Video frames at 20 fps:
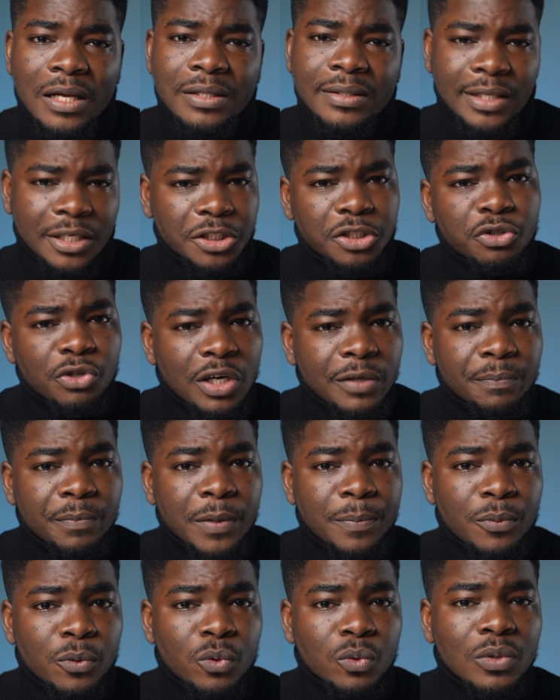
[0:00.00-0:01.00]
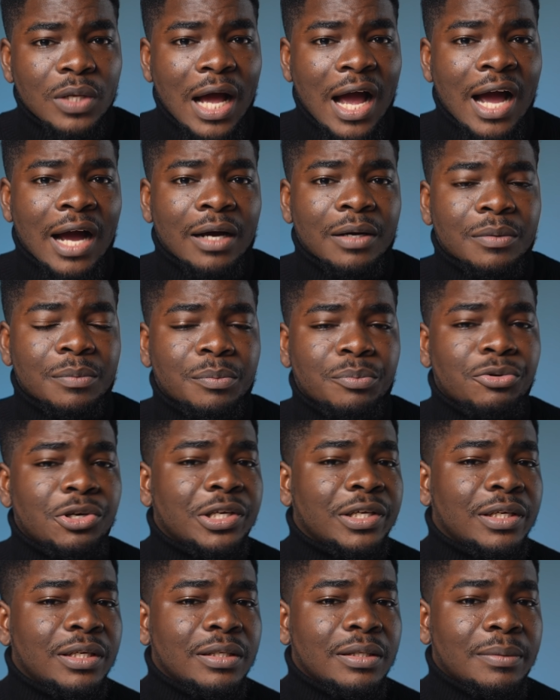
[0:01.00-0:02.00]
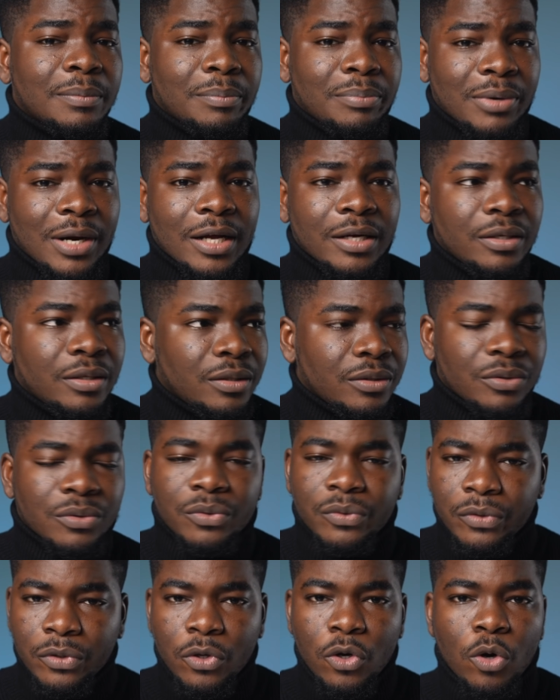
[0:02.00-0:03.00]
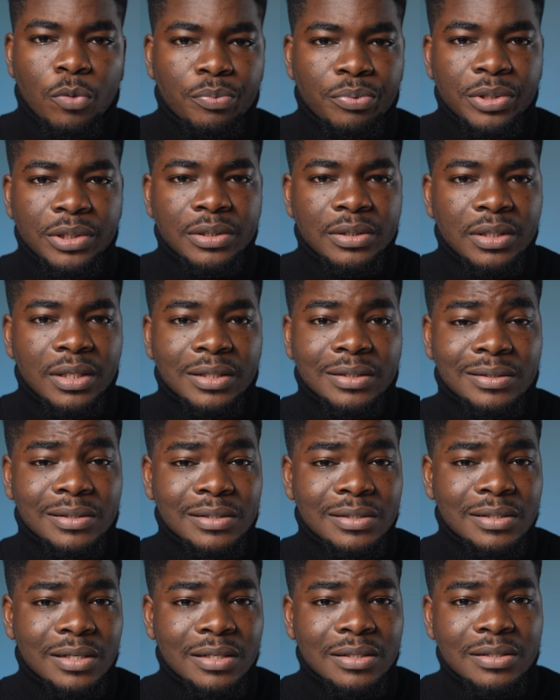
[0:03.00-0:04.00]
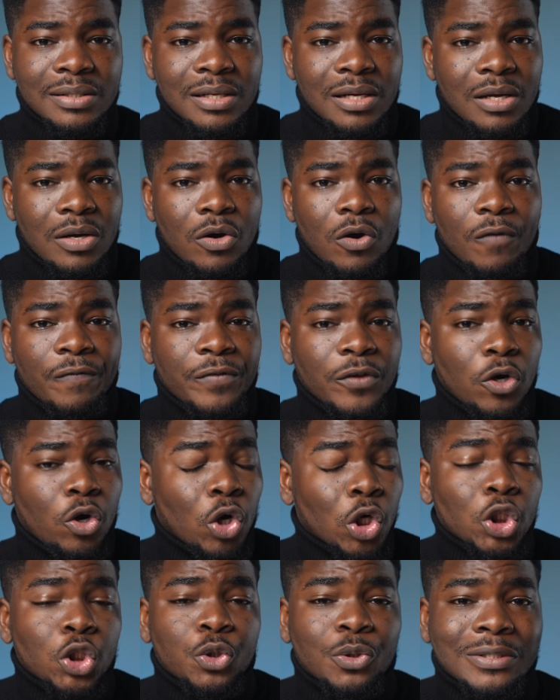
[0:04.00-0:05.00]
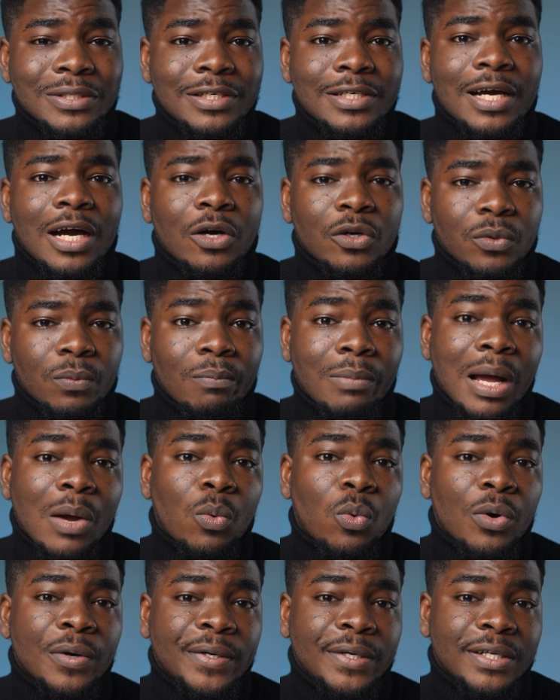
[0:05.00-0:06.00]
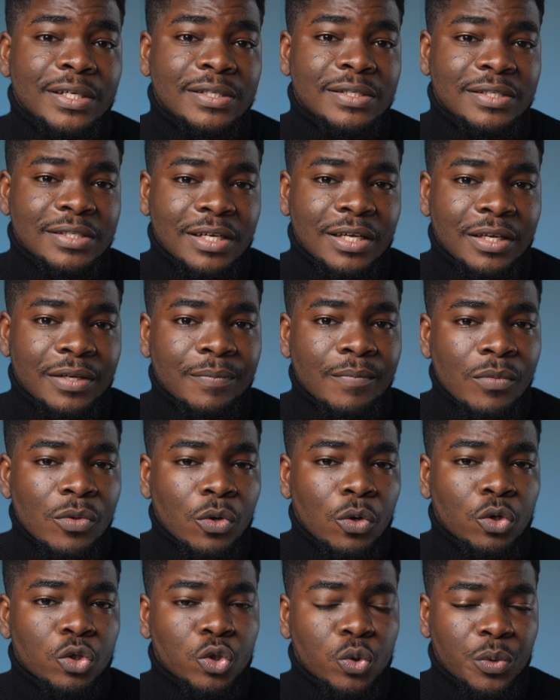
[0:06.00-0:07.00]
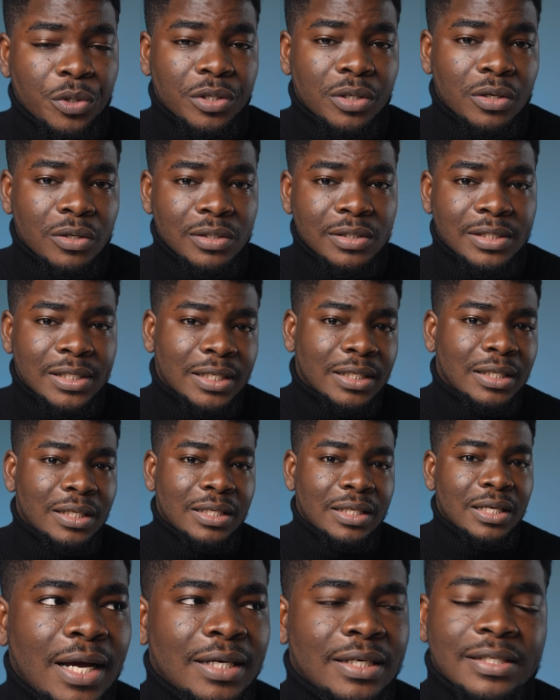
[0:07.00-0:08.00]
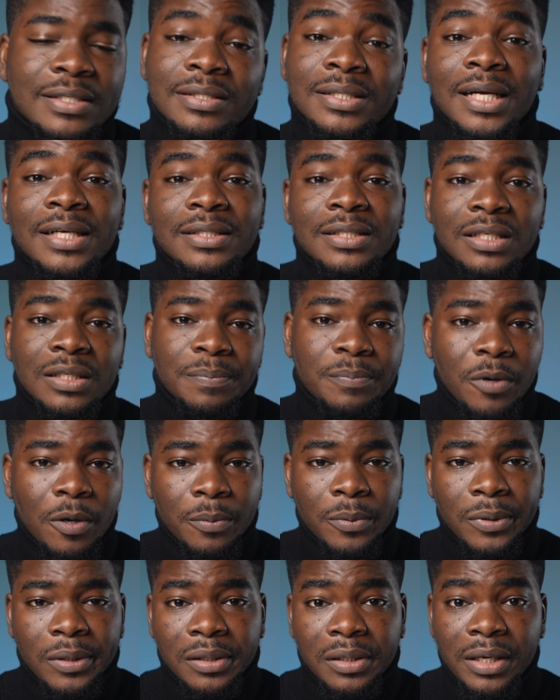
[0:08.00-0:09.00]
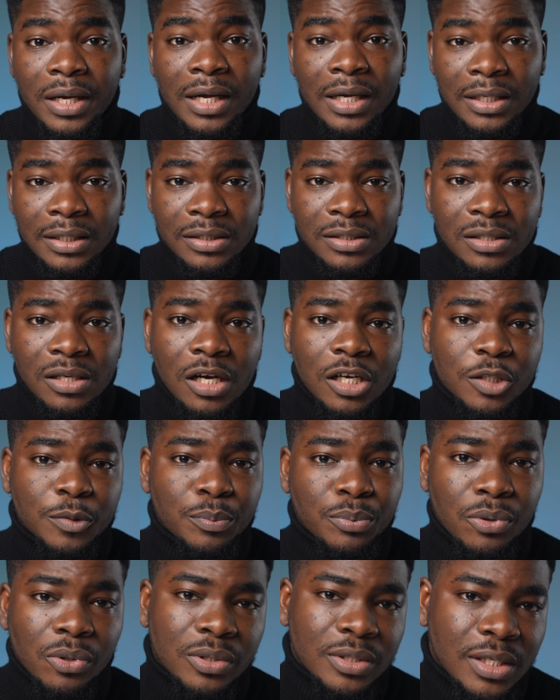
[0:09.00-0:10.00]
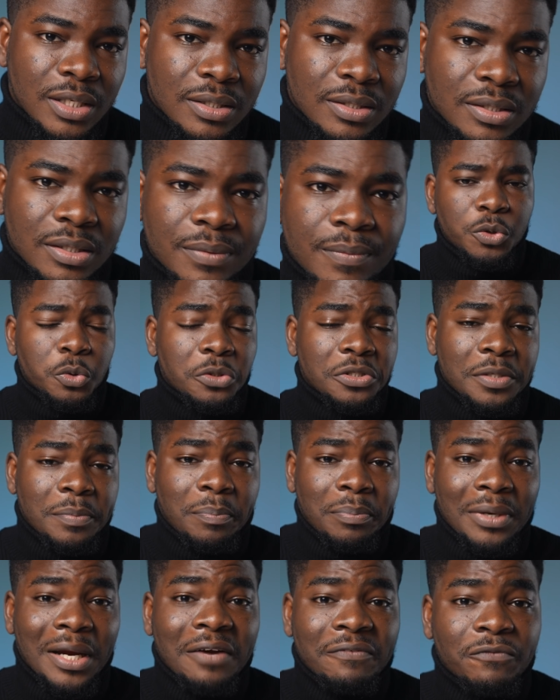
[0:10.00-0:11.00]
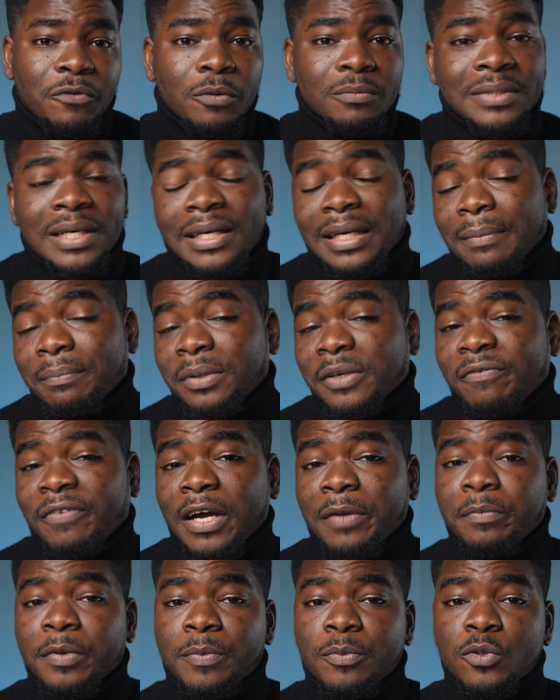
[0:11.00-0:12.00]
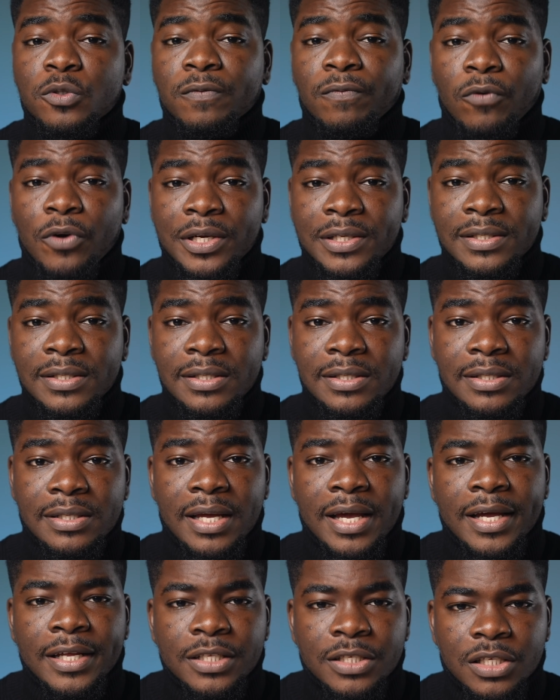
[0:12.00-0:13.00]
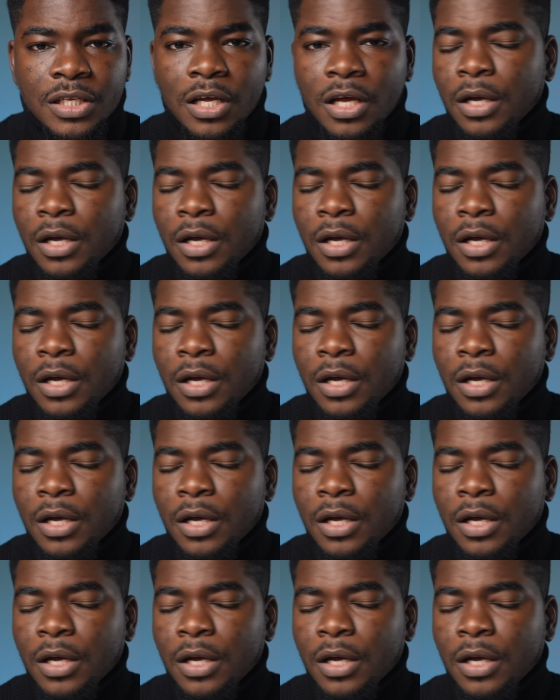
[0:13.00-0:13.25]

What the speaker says: Nigerian people are bringing the brand, the corporate existence of the country down by what they say on Twitter constantly. And they cited the popular End SARS protest. It was a platform that amplified people's voices, hence